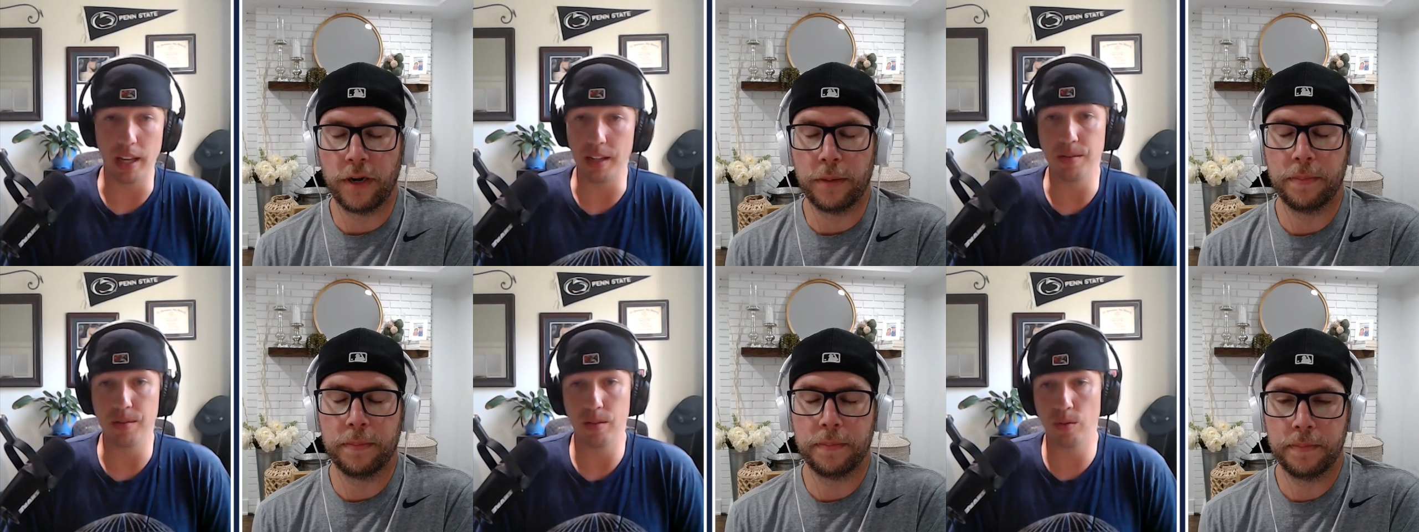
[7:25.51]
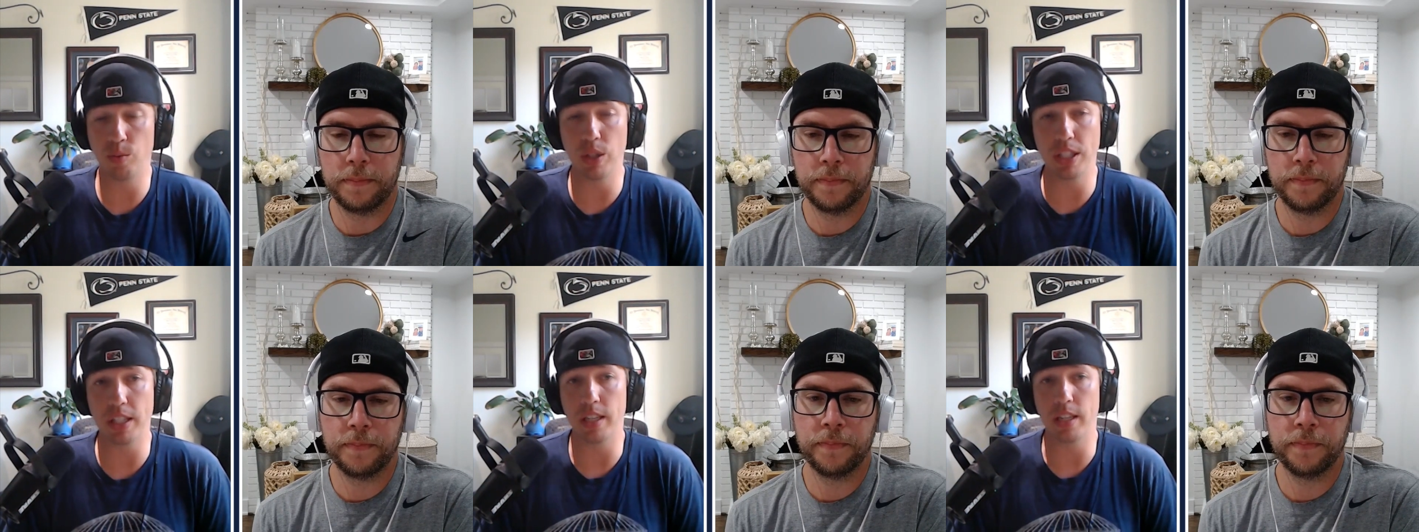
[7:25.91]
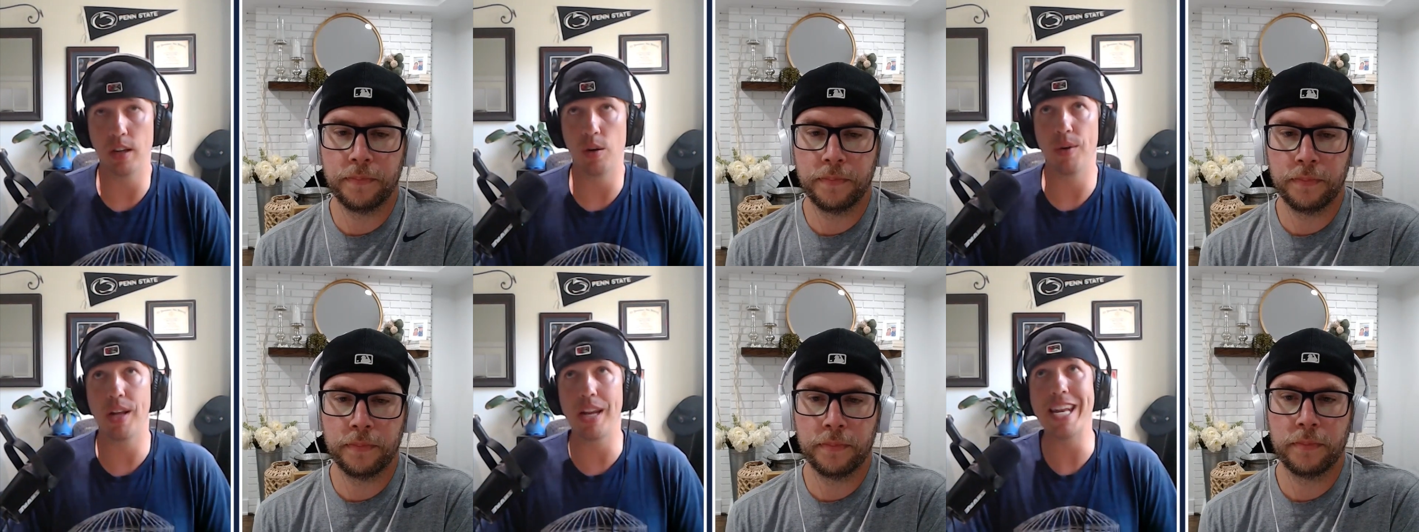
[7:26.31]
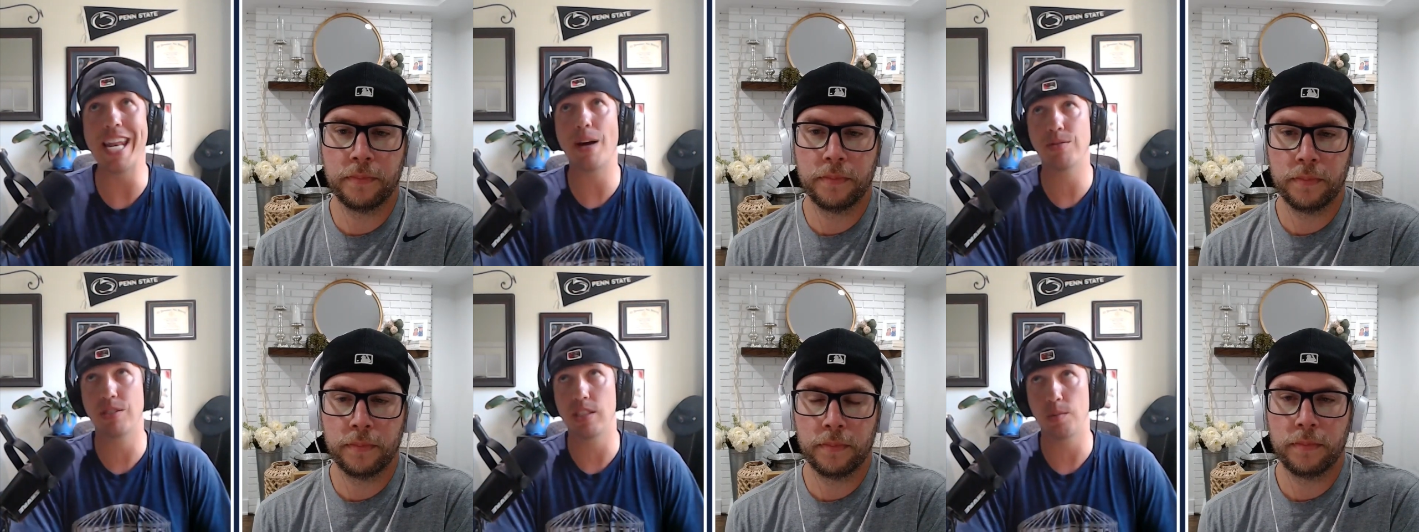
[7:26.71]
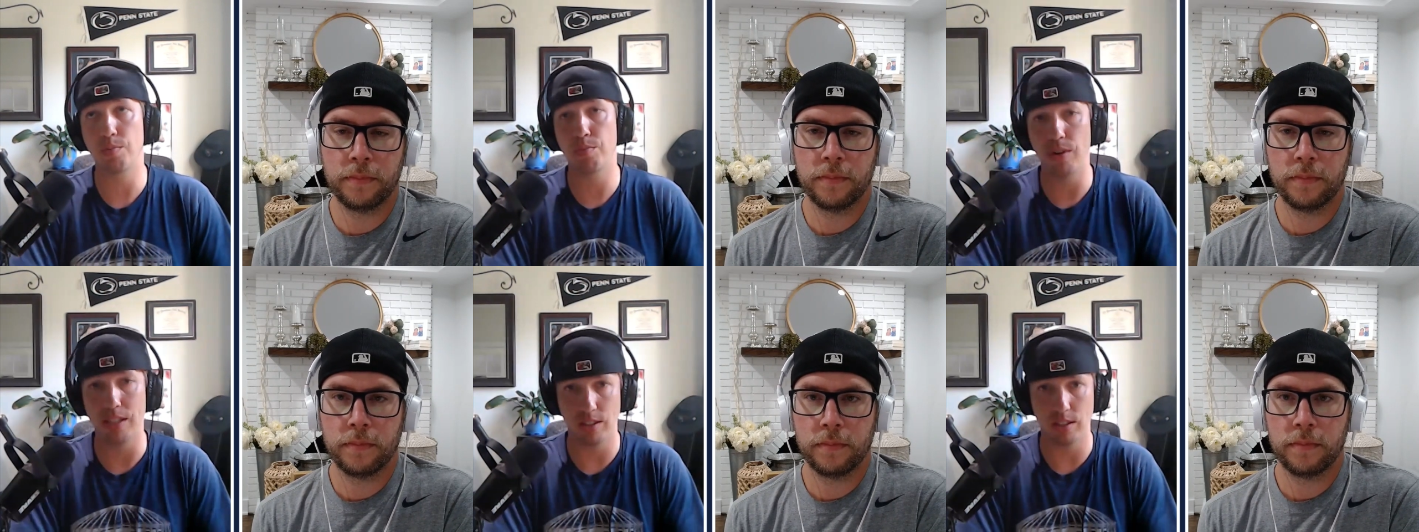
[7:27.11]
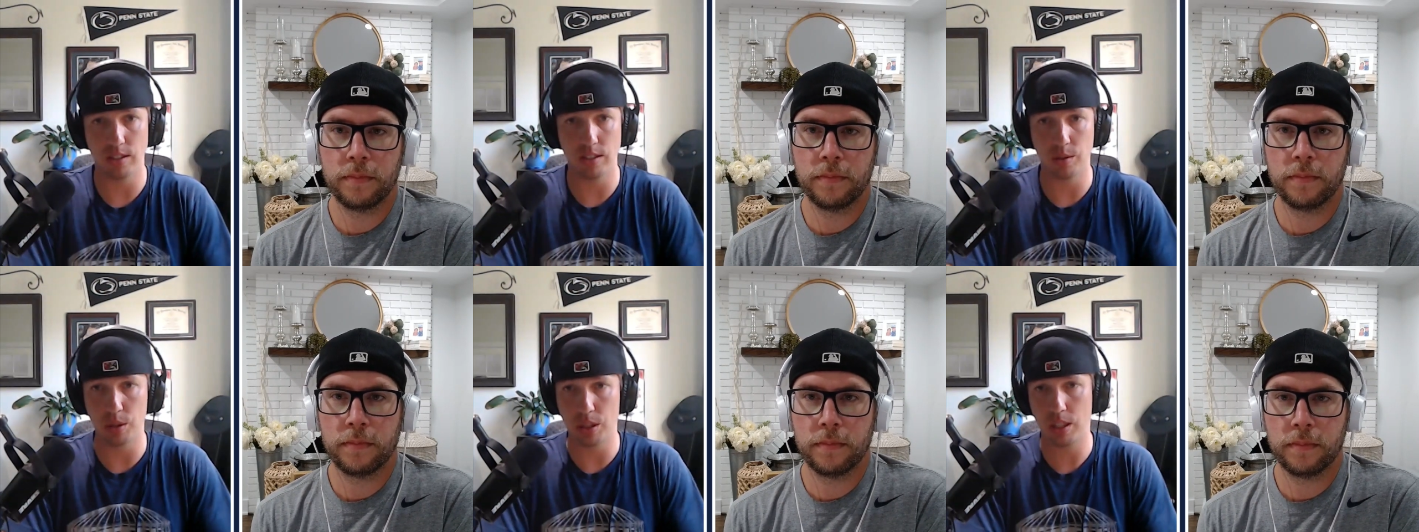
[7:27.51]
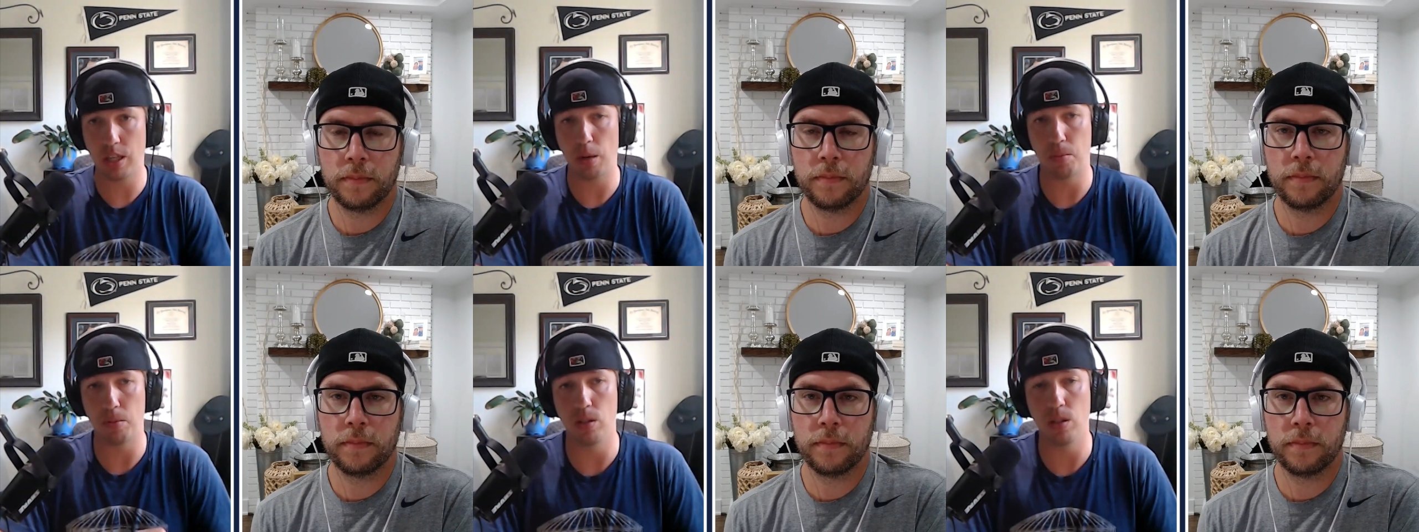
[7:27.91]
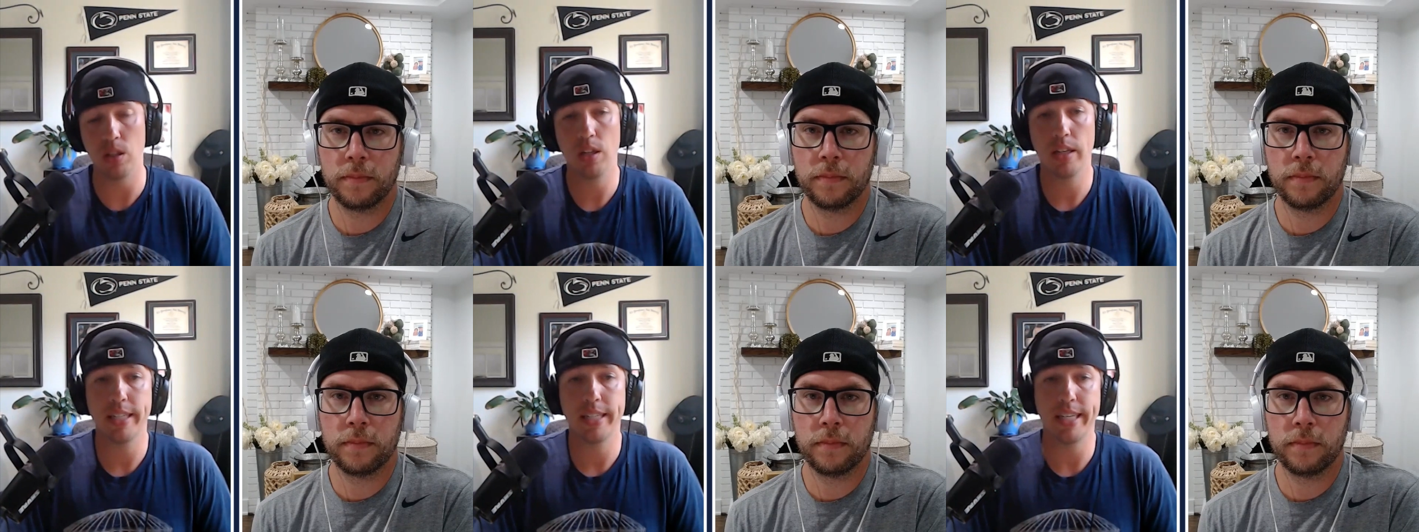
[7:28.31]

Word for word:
Speaker 1: and really you know announce his presence. So with a couple,